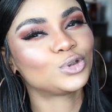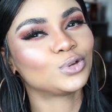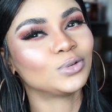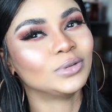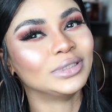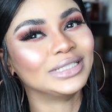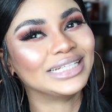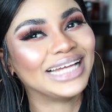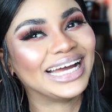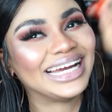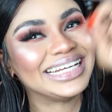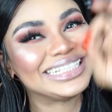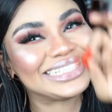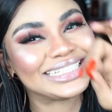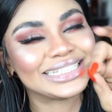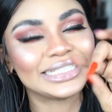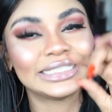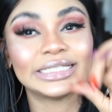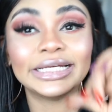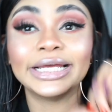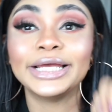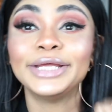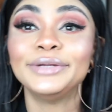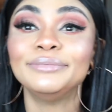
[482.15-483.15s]
to
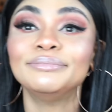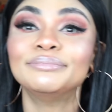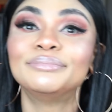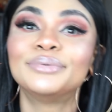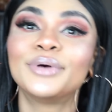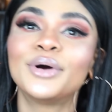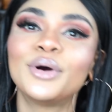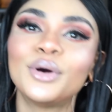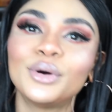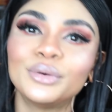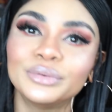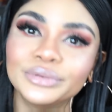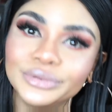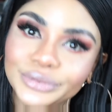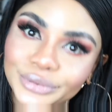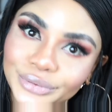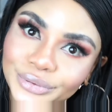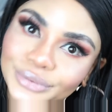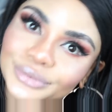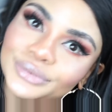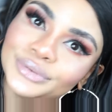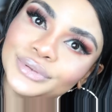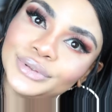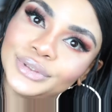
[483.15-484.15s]
lighten and bold.
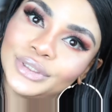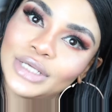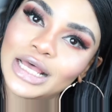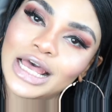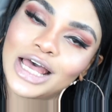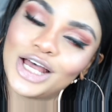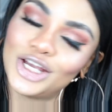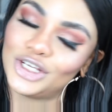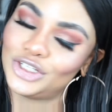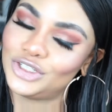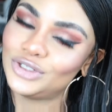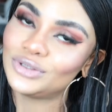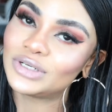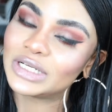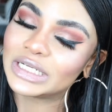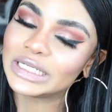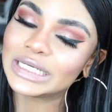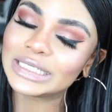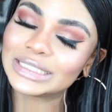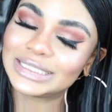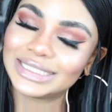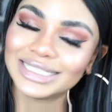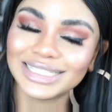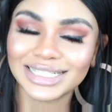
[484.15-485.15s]
You
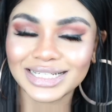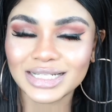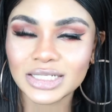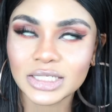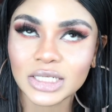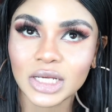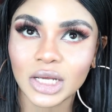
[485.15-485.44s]
clicked it.